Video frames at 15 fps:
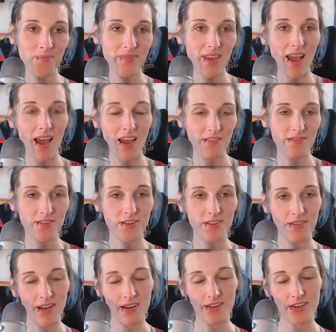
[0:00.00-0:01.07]
I've
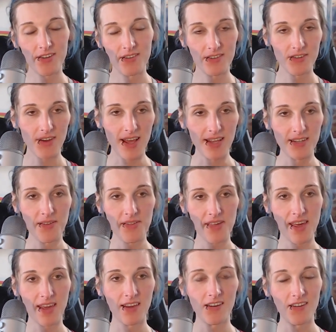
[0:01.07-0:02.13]
tried to
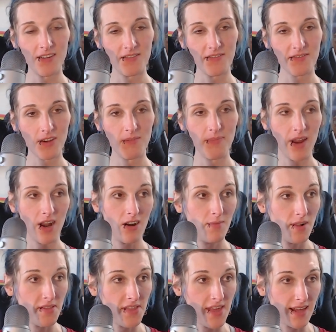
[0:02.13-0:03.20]
think of comparable
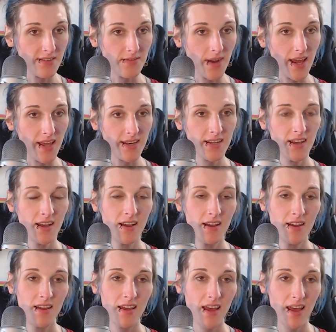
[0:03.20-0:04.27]
things, right?
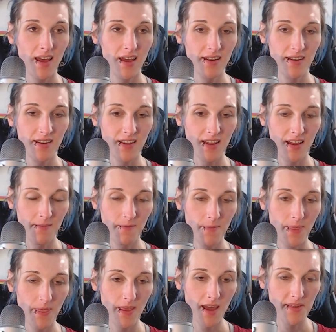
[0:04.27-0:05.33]
And
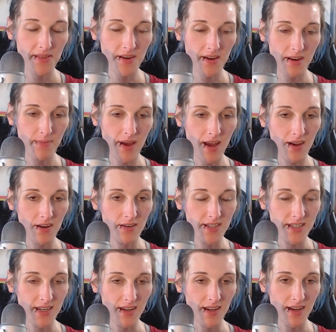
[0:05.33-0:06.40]
I thought about
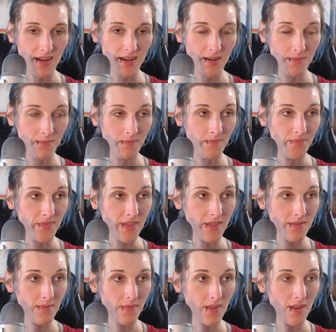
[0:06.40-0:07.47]

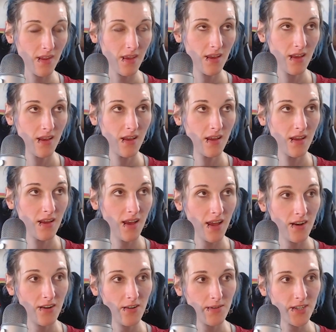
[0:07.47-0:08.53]
I
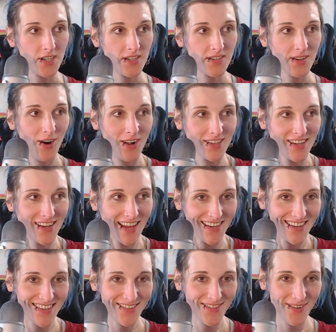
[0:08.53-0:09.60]
don't know what she's called in
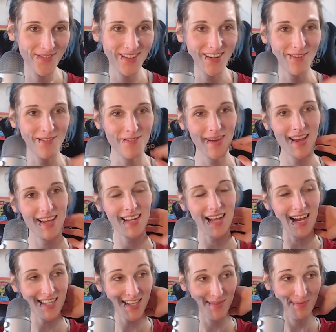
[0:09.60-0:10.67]
English from the top of my head.
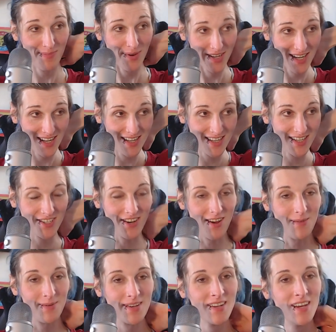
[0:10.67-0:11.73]
Aschenputtel in
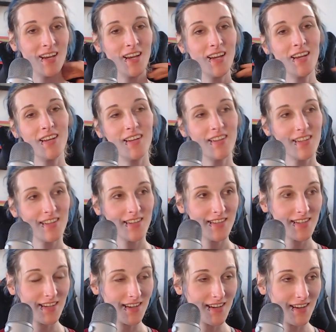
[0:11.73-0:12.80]
German.
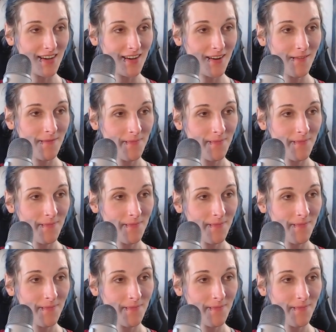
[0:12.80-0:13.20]
The